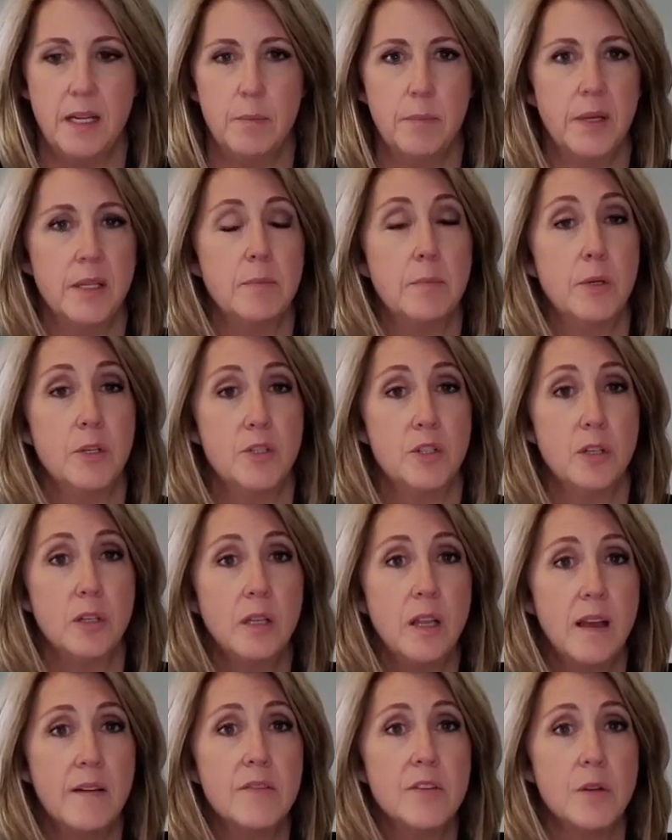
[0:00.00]
but put your
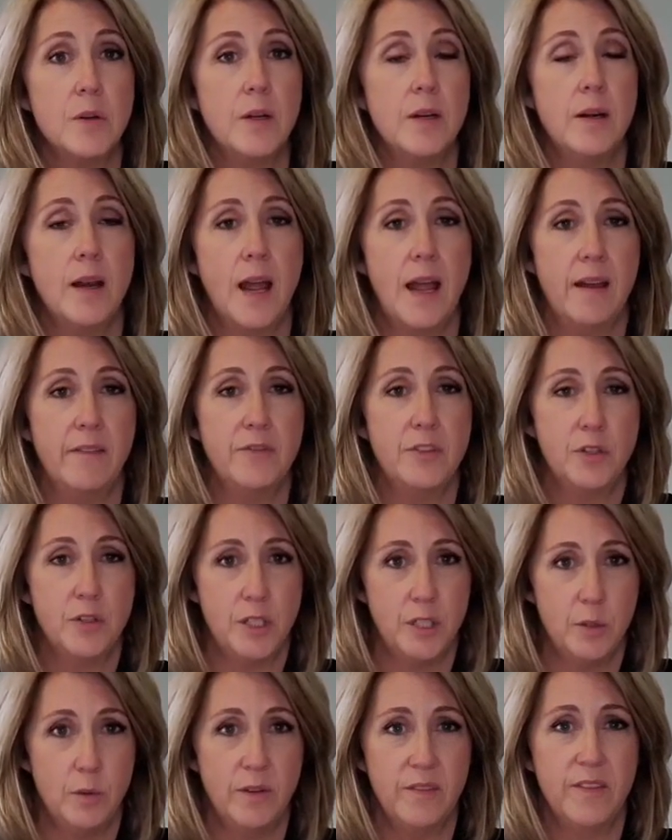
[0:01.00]
gloves on after
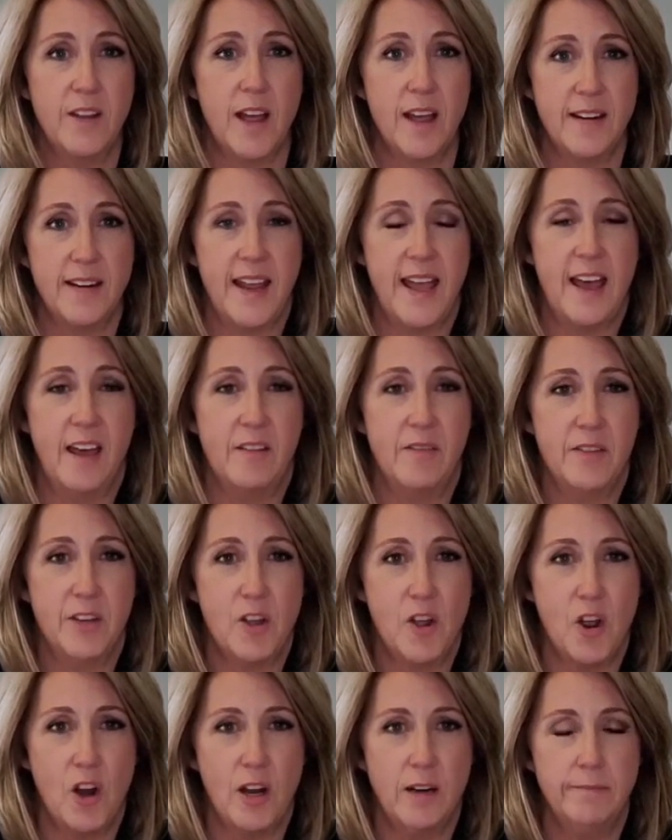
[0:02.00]
you have gotten out of the
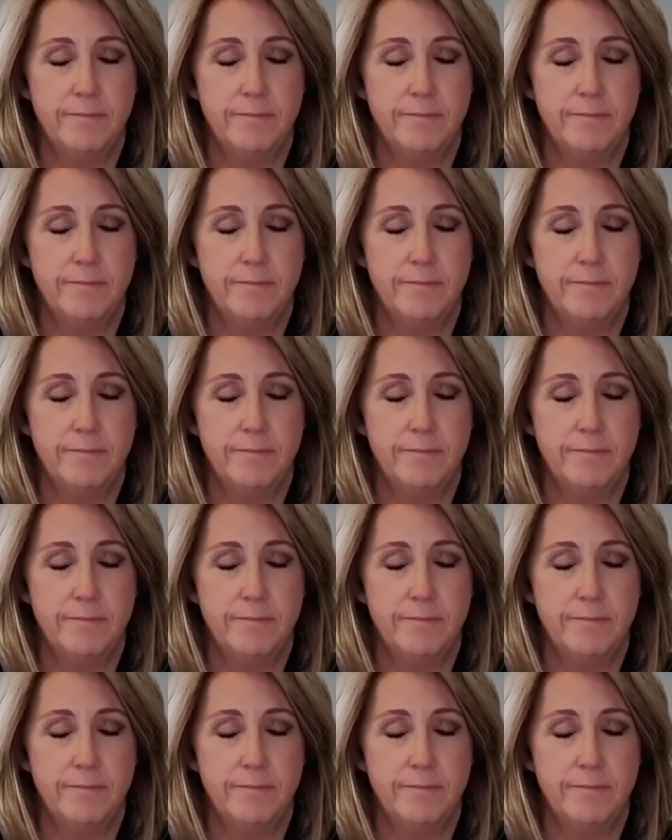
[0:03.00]
car,